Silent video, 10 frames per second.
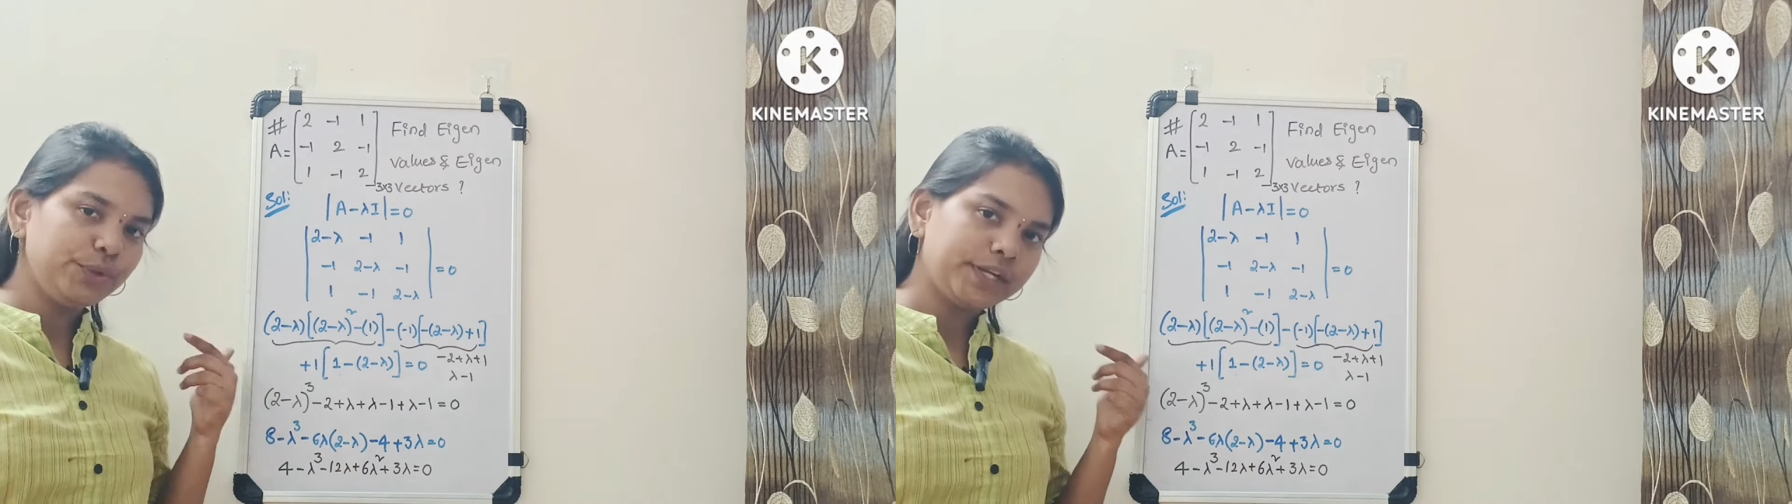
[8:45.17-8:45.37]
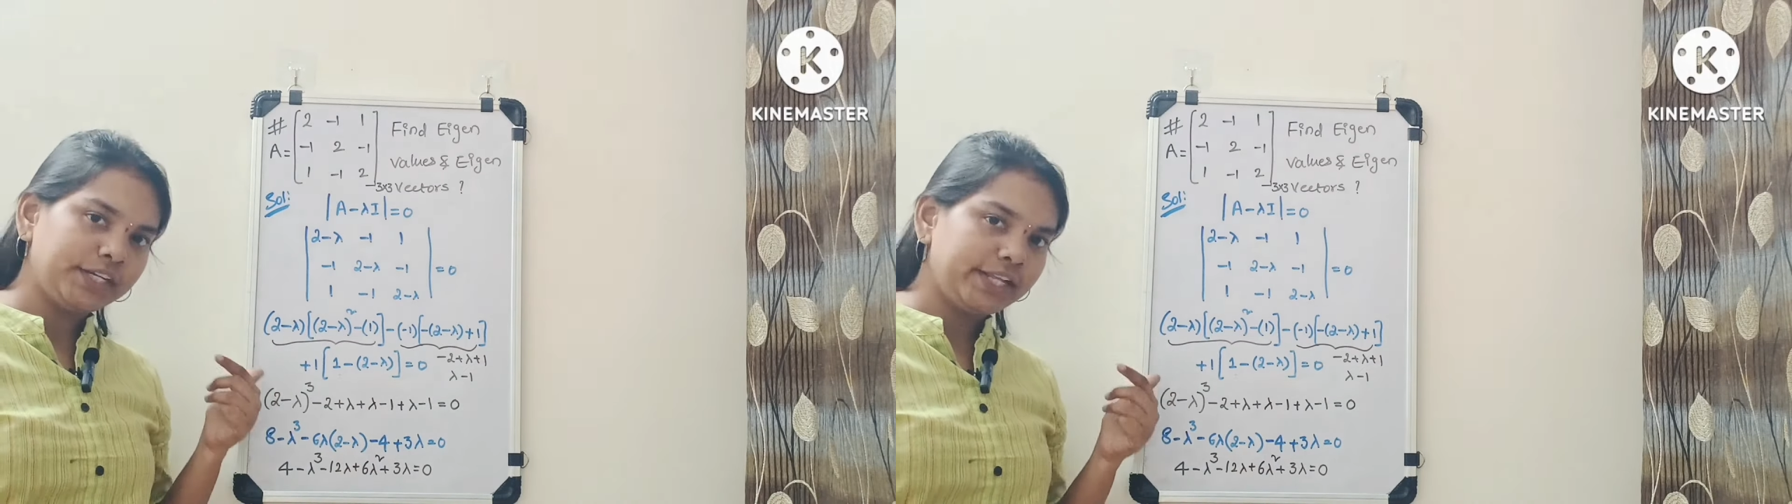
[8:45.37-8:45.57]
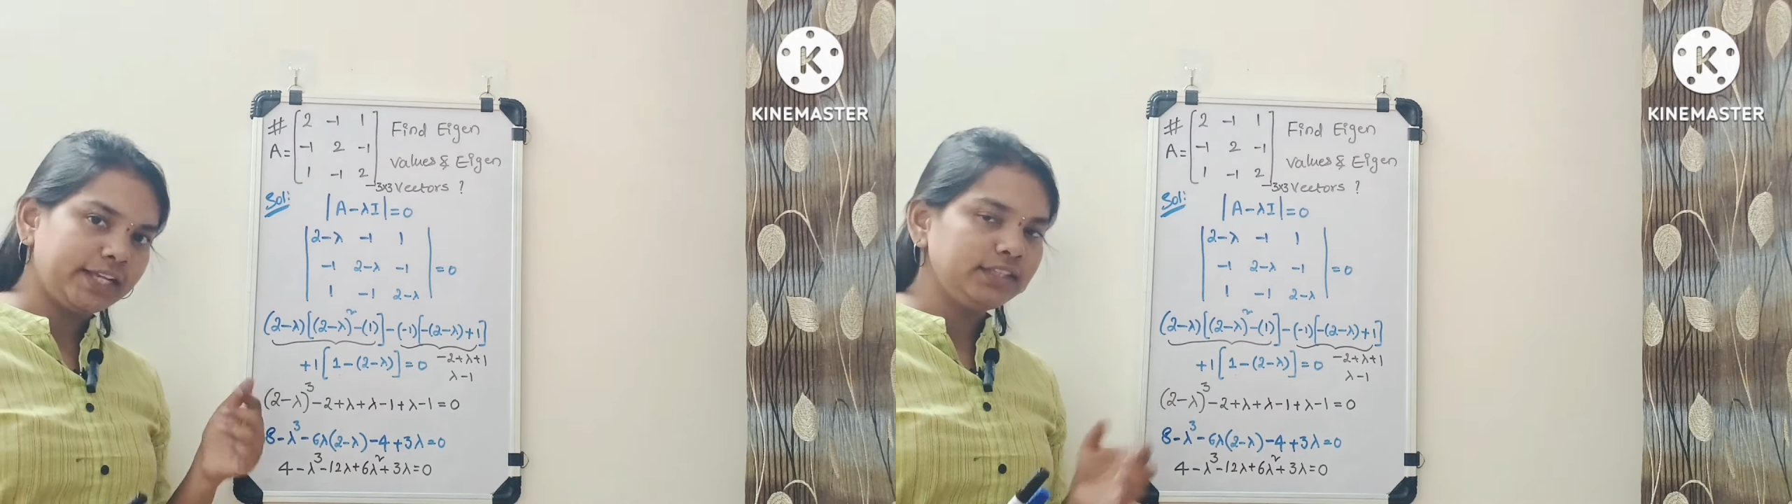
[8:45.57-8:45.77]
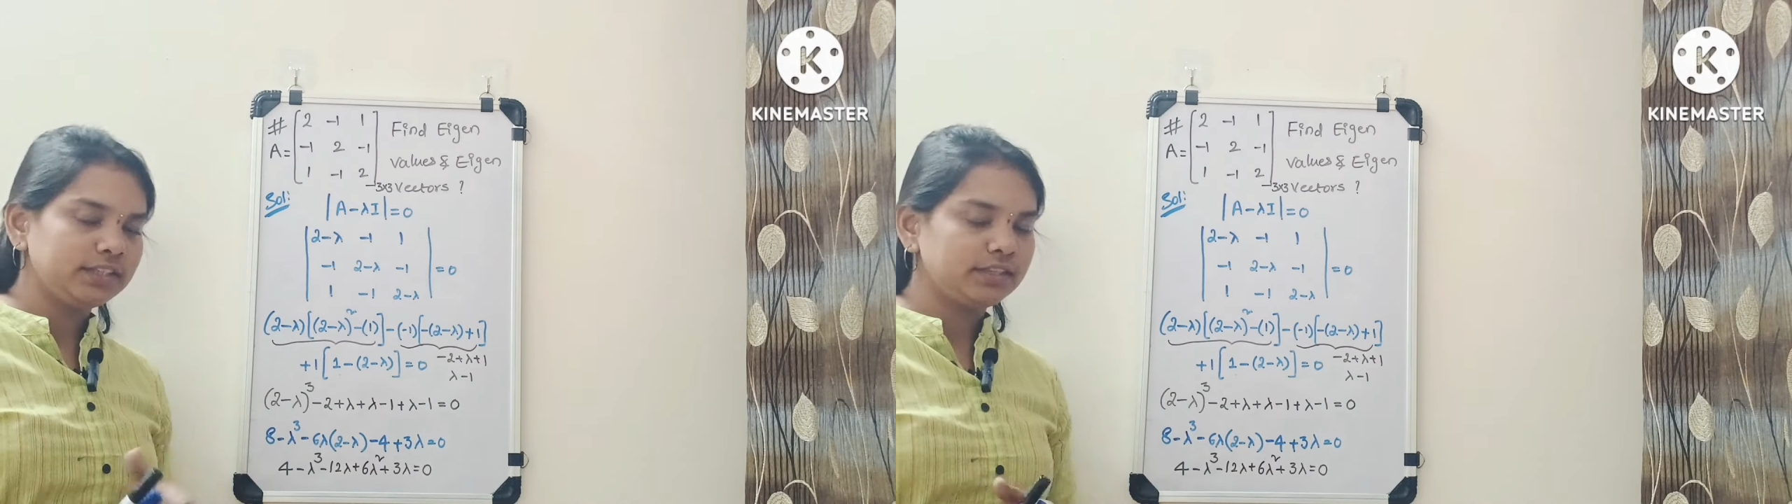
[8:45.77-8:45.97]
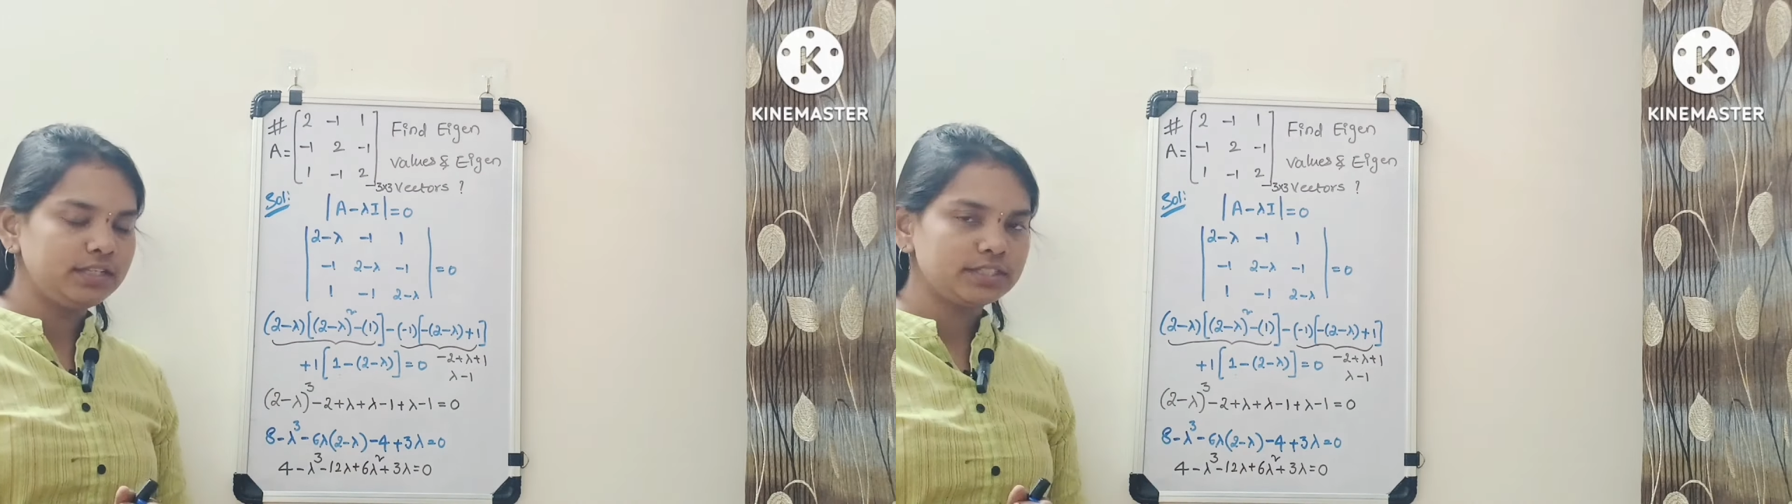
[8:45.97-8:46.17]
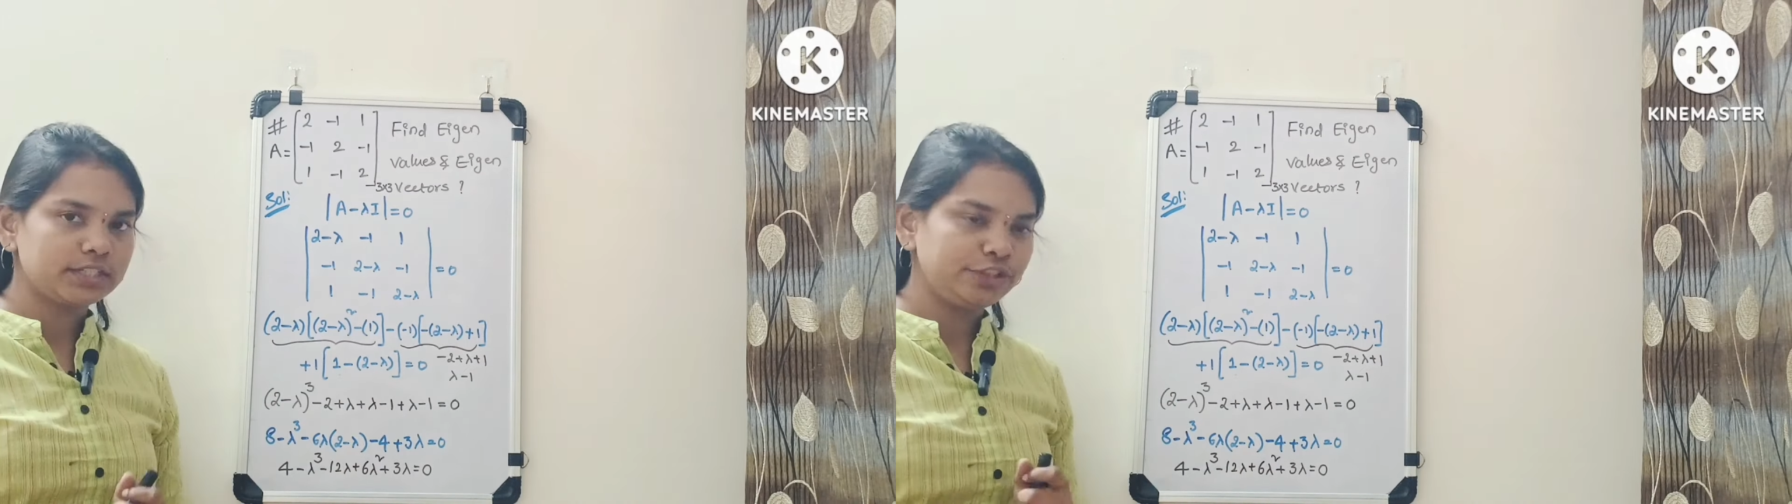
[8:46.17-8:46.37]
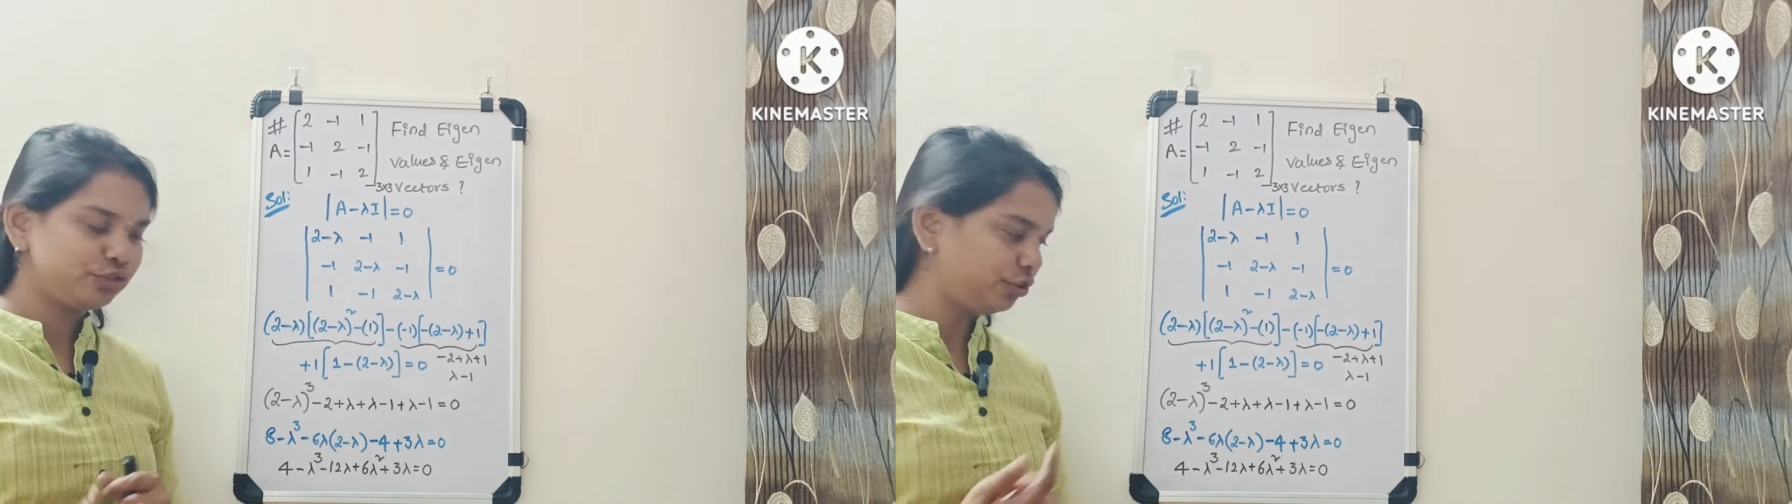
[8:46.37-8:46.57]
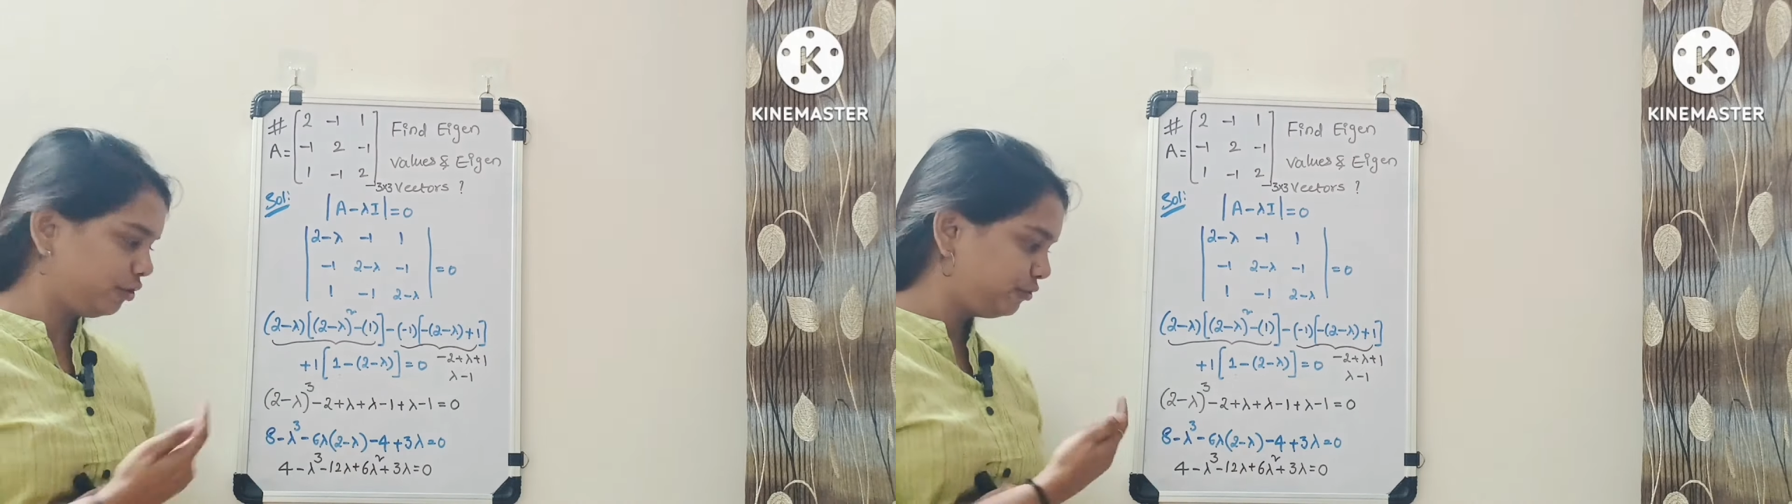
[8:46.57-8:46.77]
you can take this
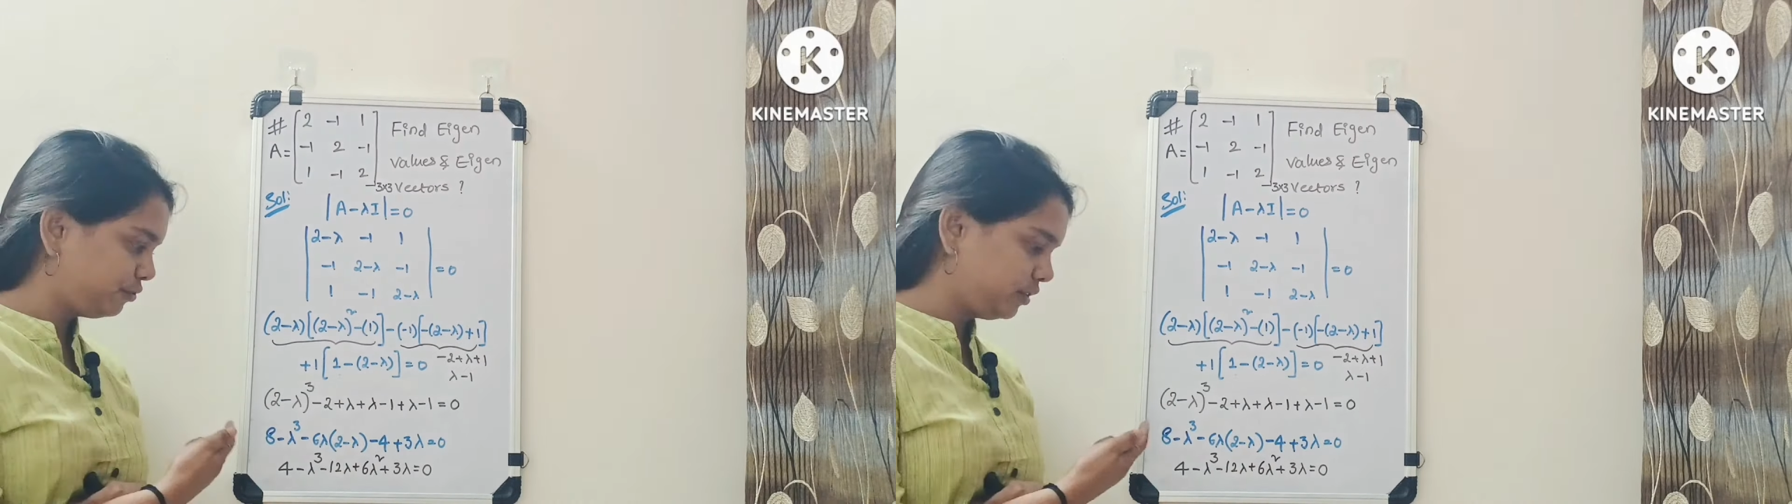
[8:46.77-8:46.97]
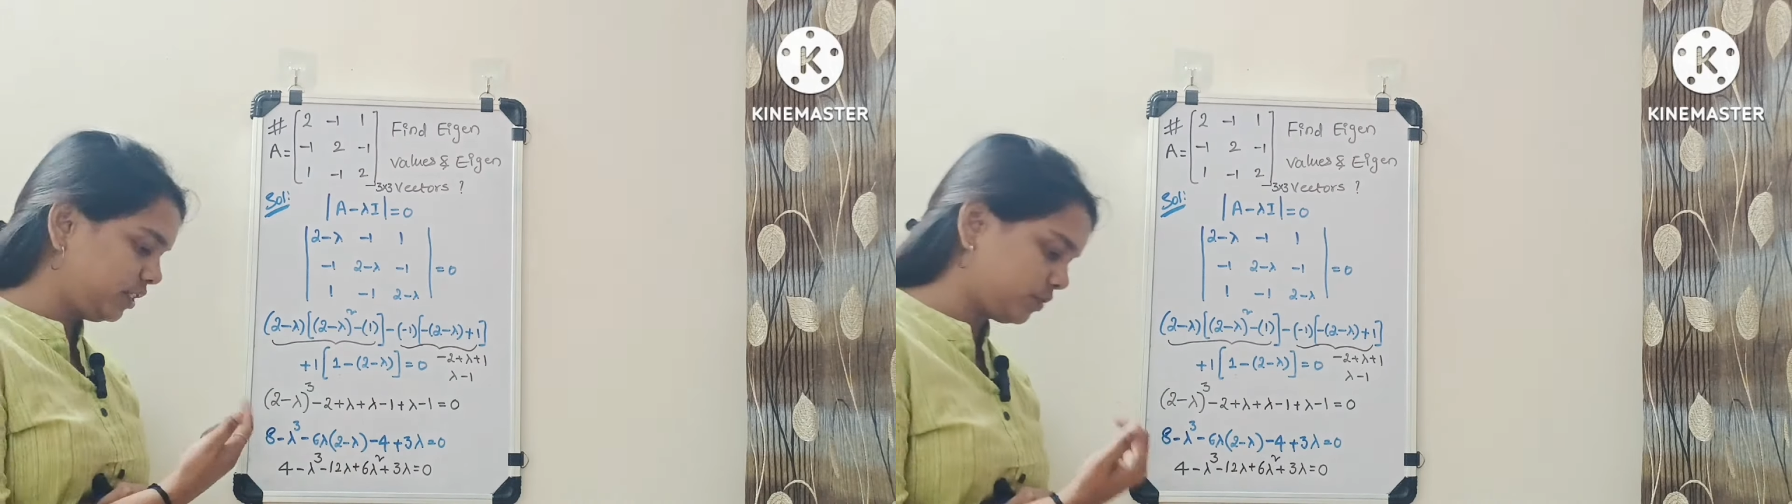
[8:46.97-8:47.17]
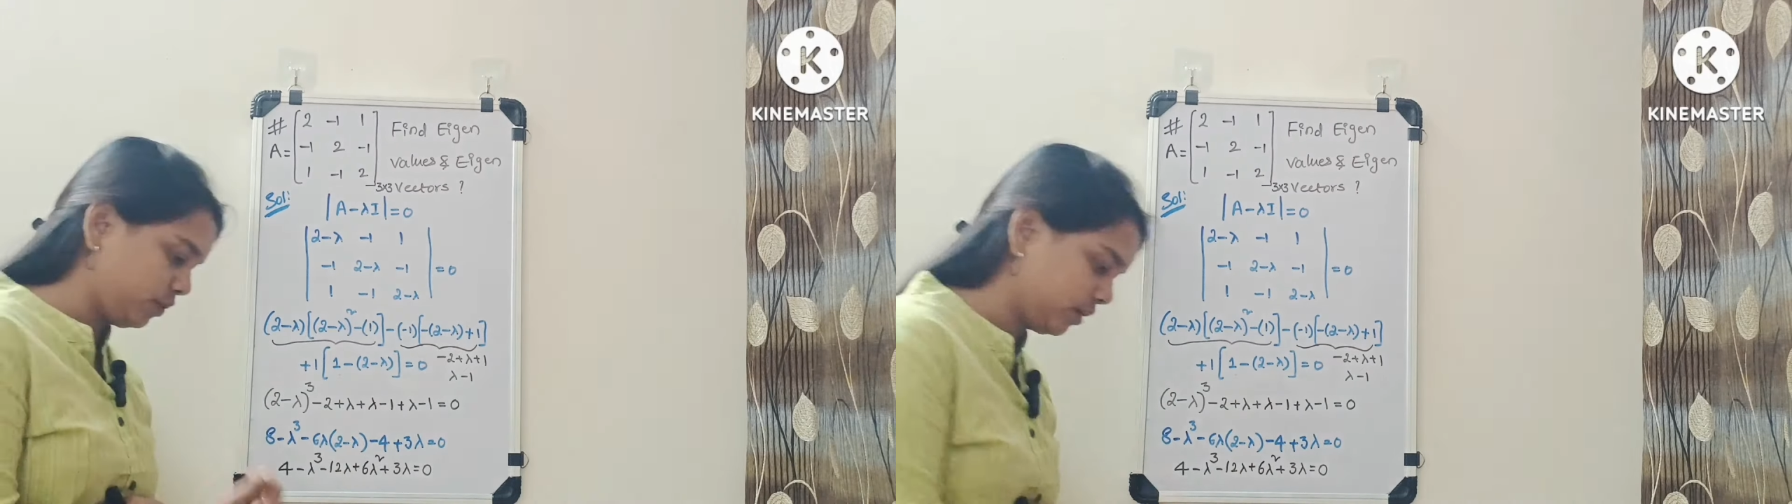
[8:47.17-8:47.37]
screenshot of this